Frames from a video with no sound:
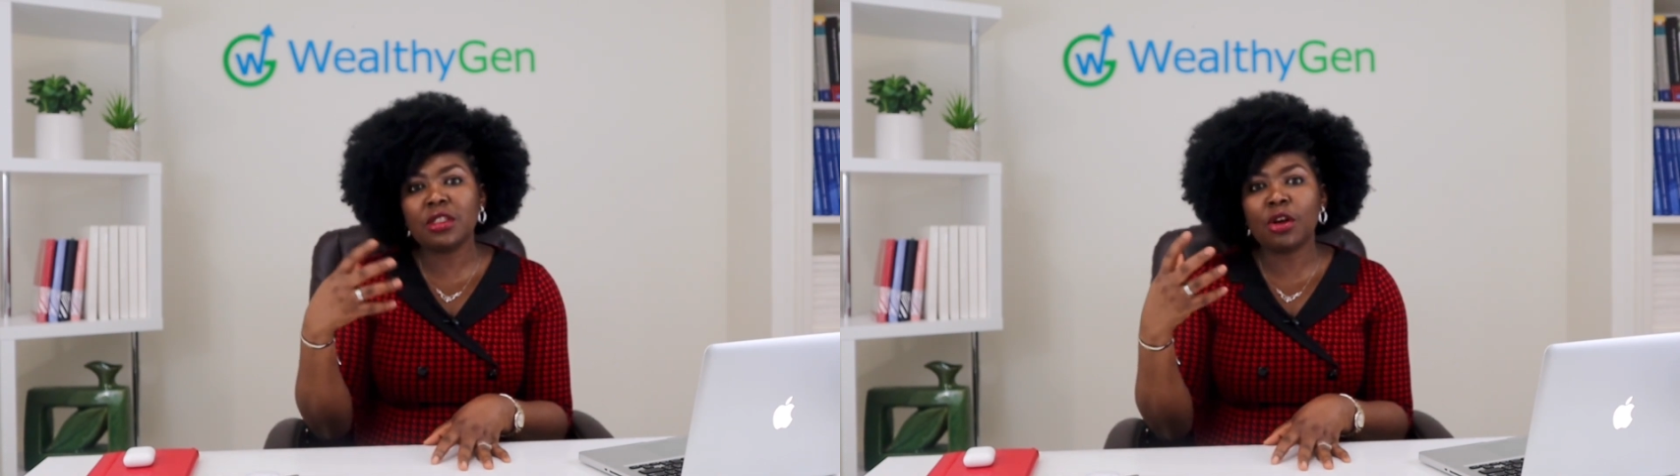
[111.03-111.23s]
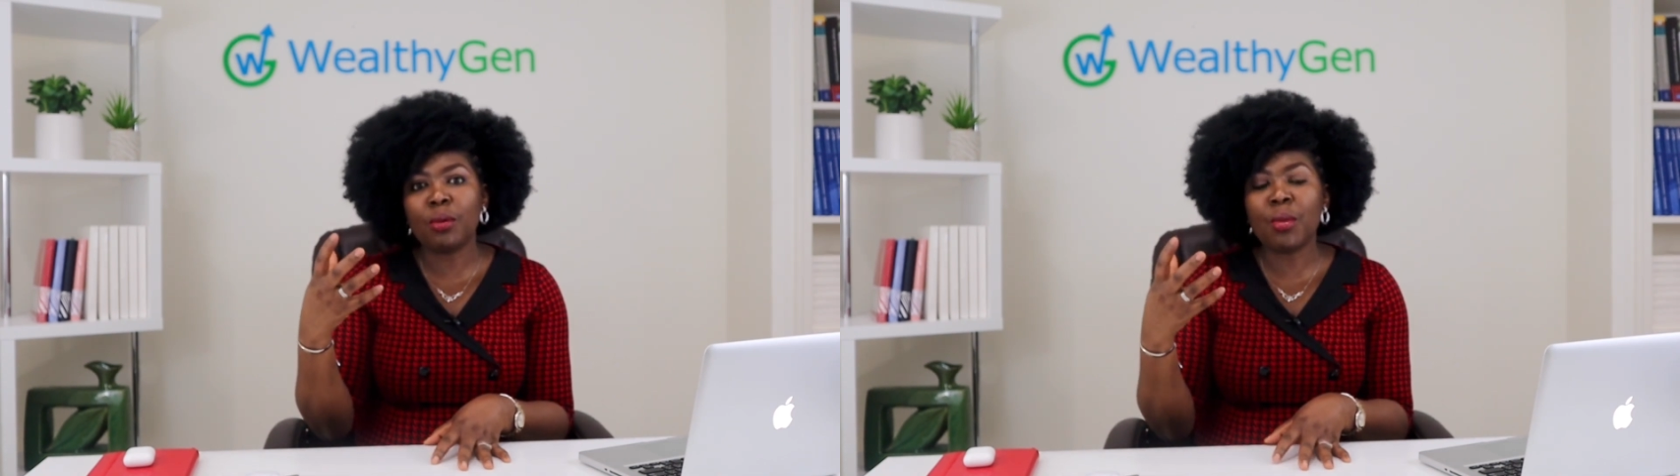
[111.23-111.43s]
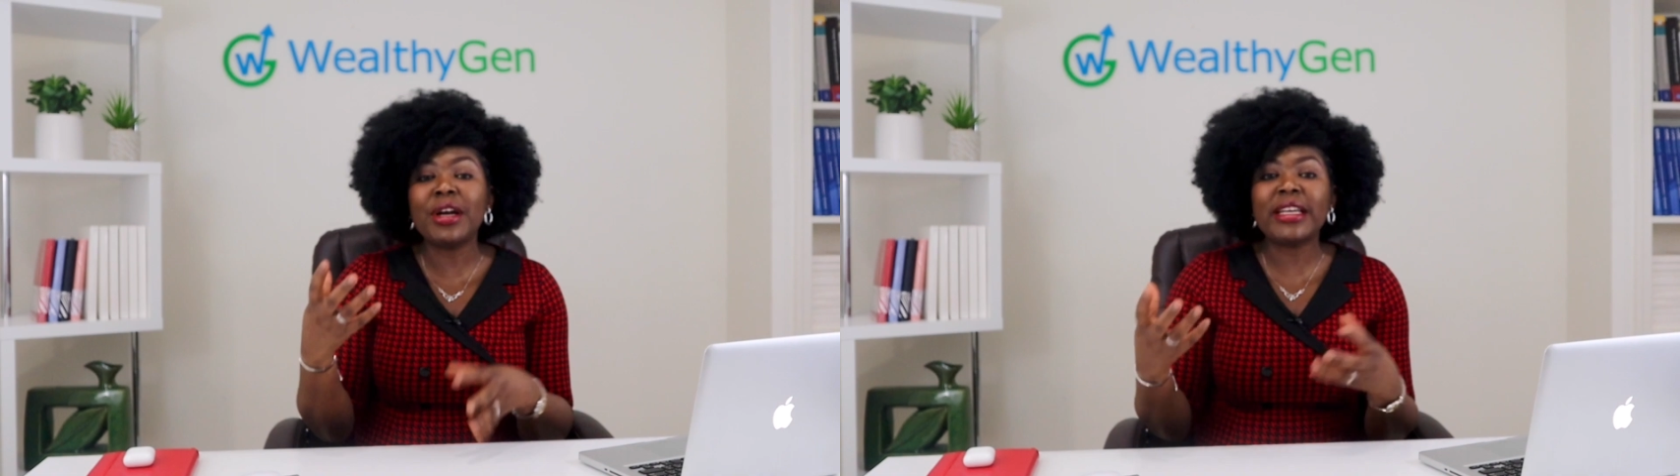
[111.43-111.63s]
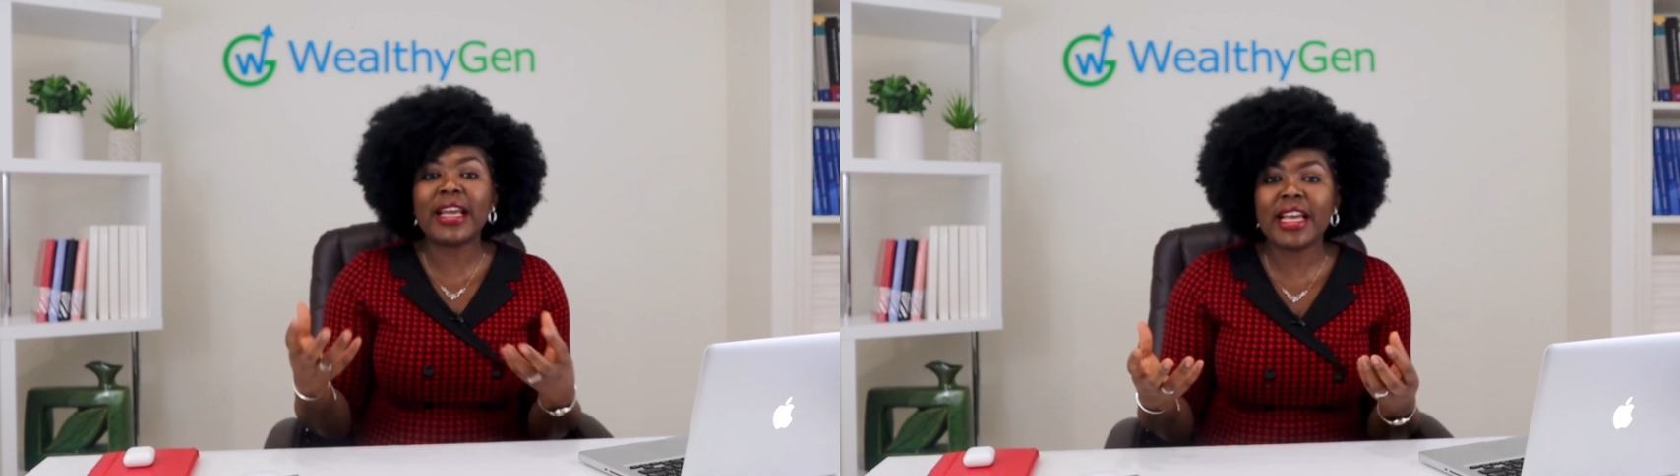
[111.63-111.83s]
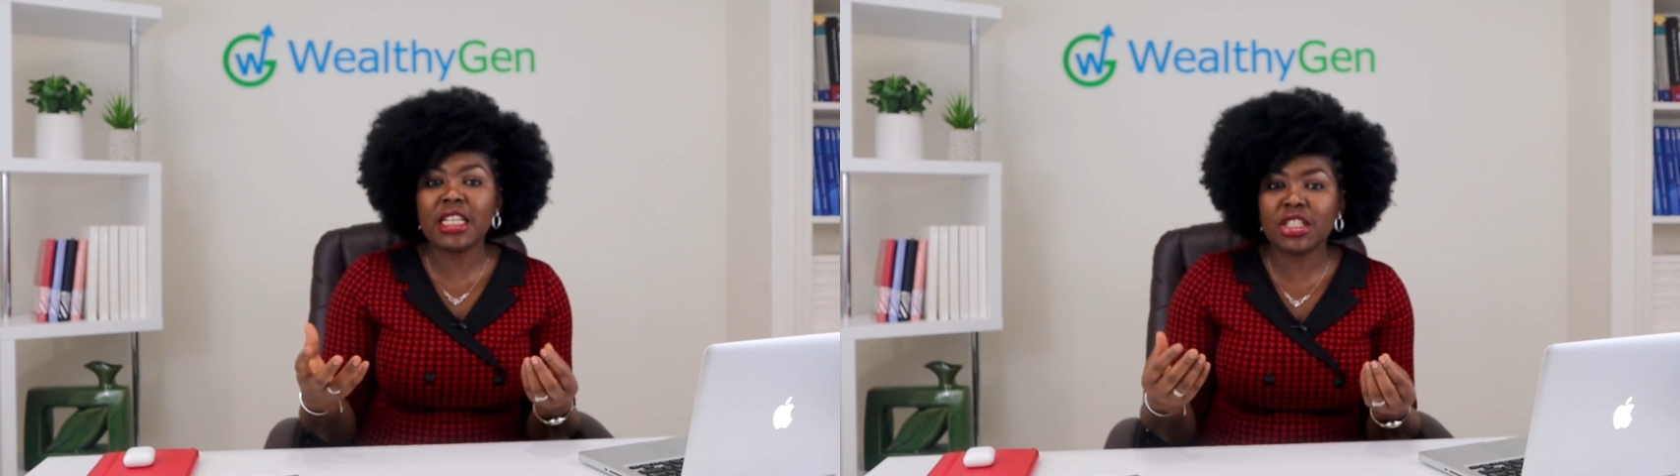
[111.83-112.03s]
your
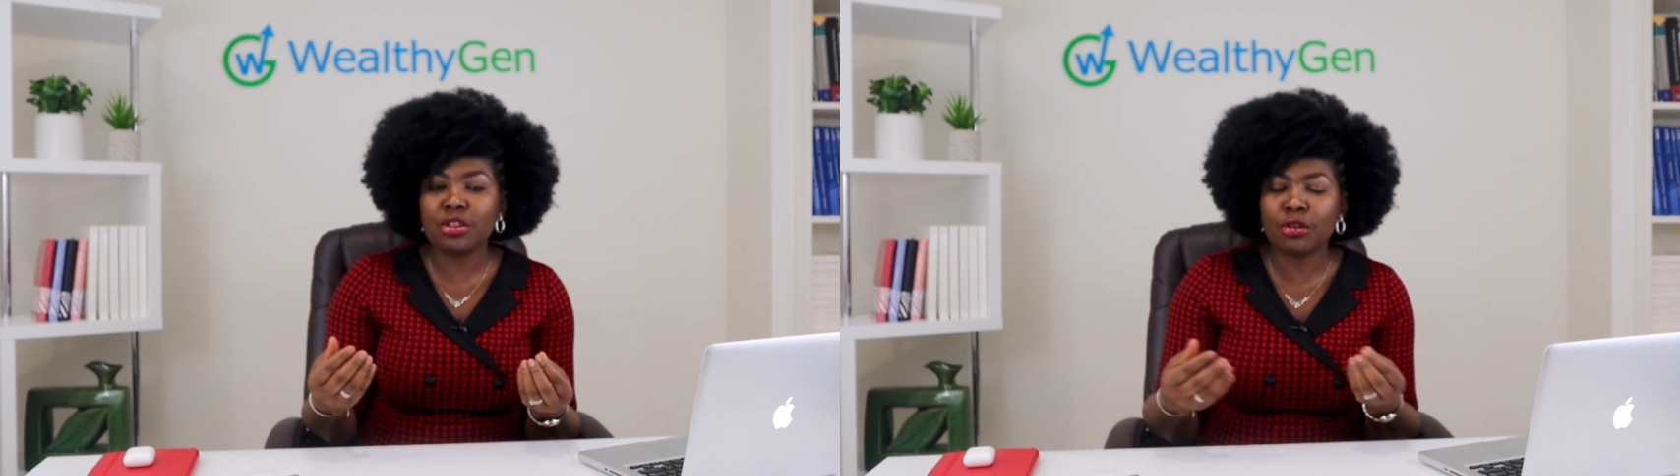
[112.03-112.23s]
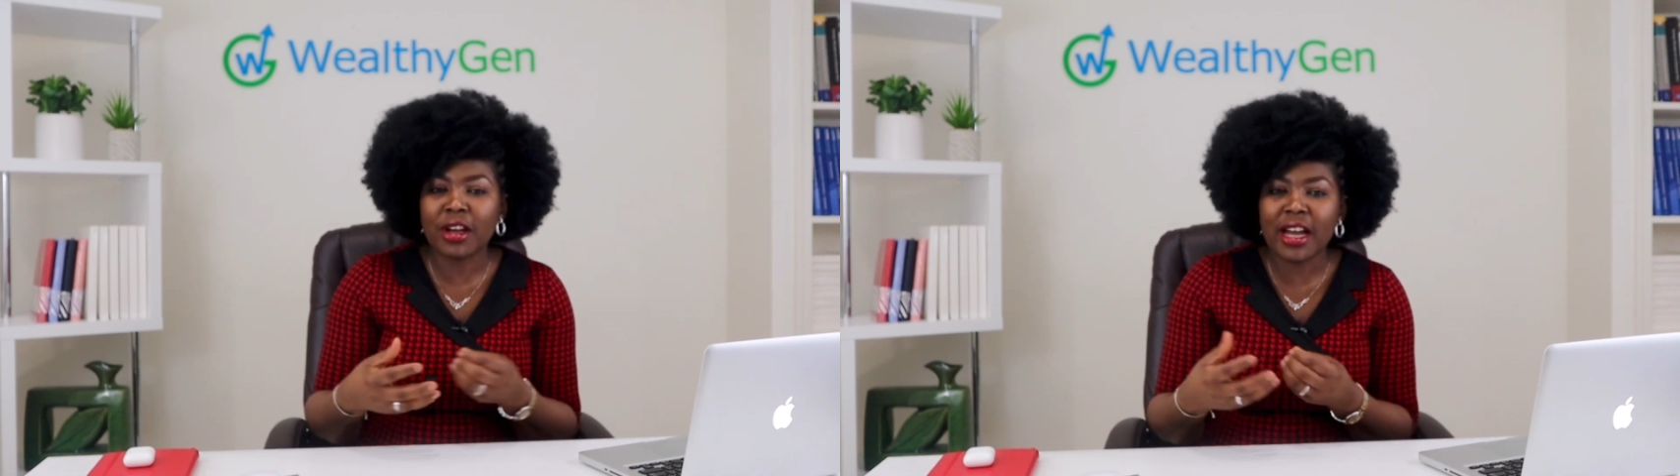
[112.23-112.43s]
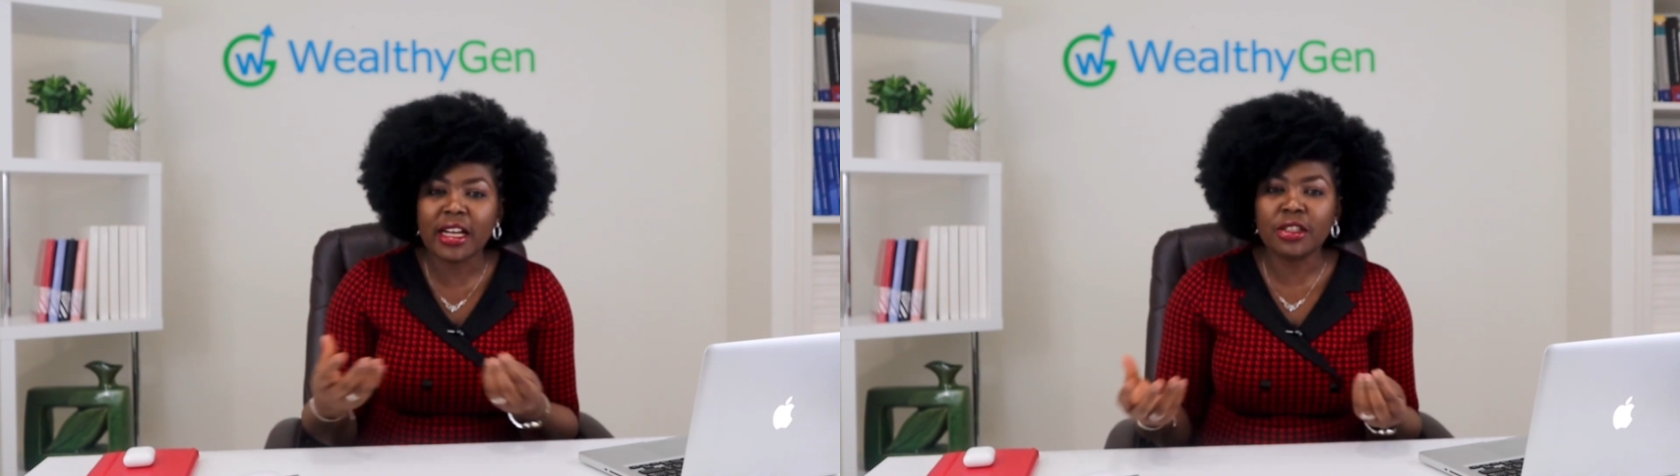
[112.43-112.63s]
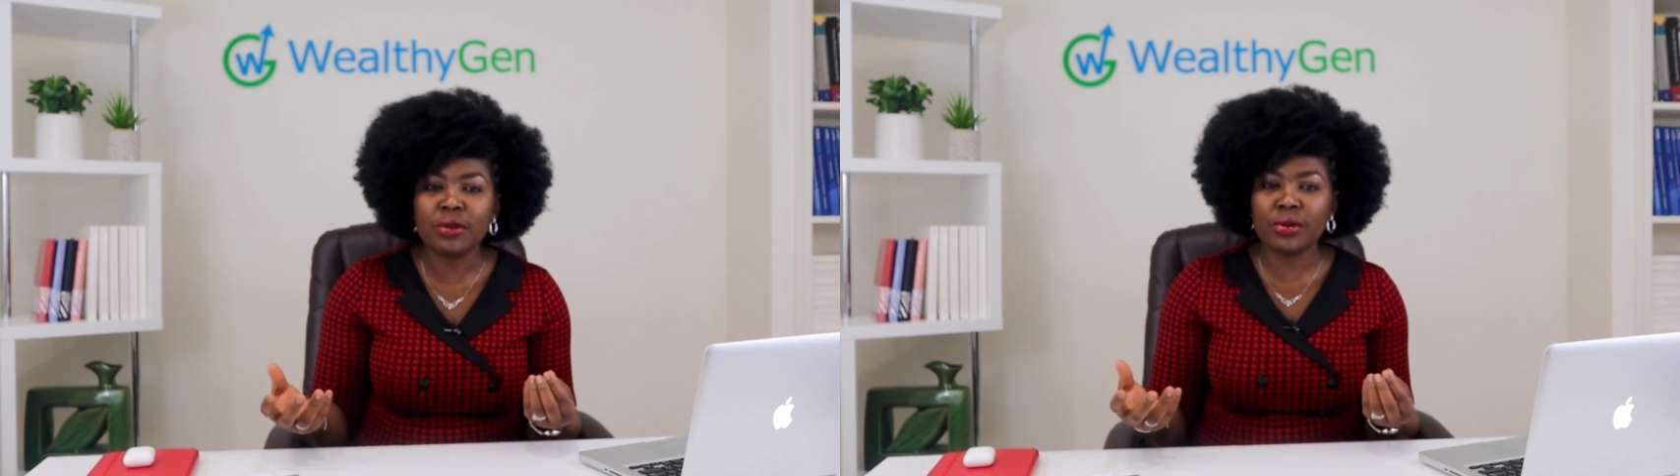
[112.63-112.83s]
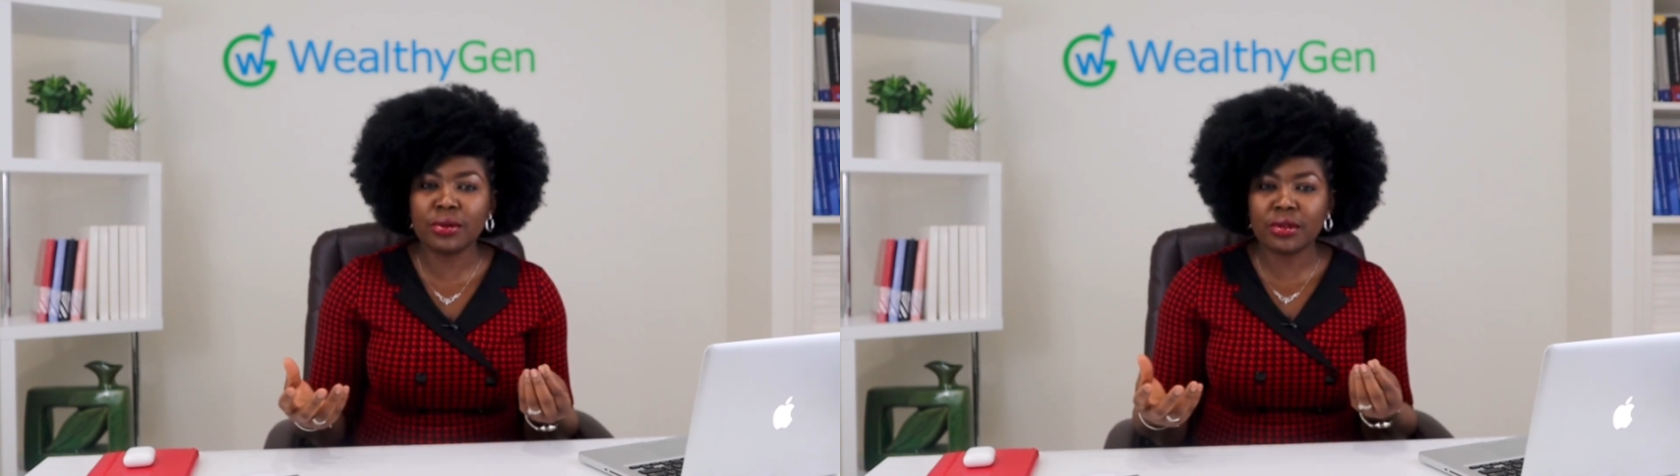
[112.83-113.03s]
mortgage, your car
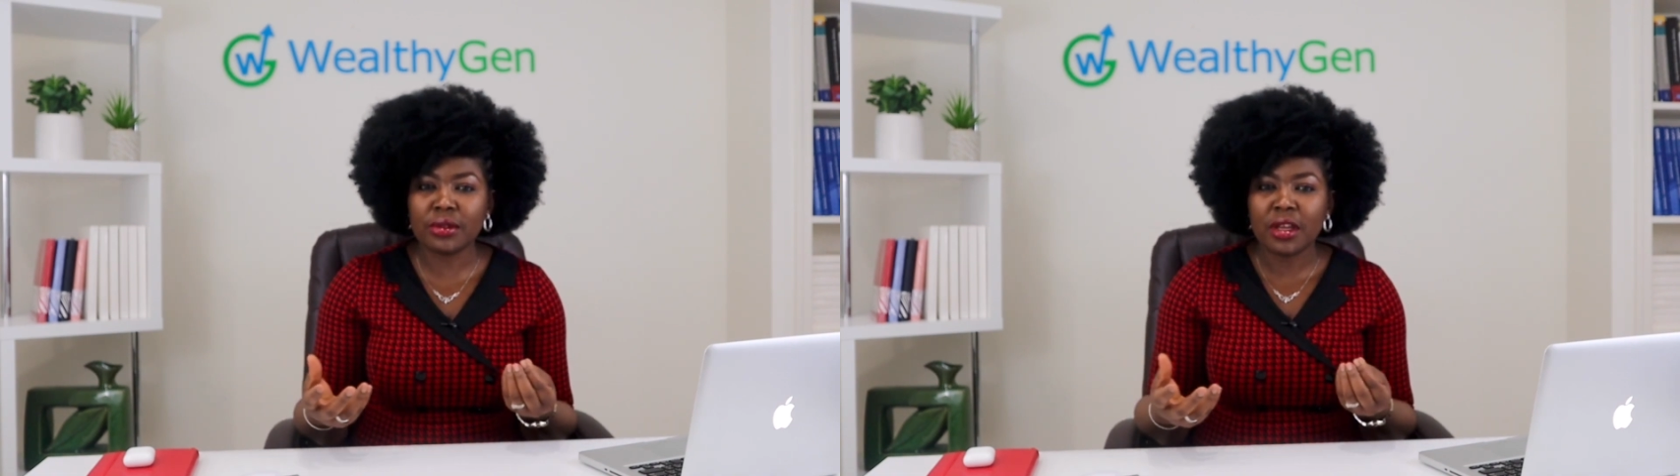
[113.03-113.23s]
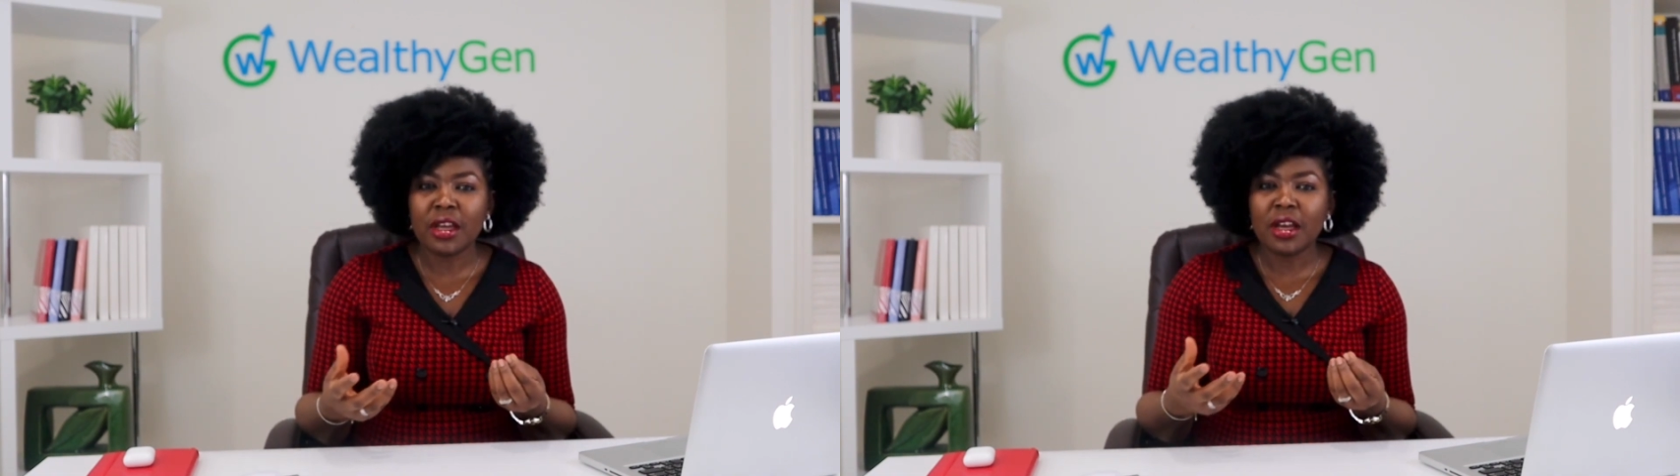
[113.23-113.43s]
notes,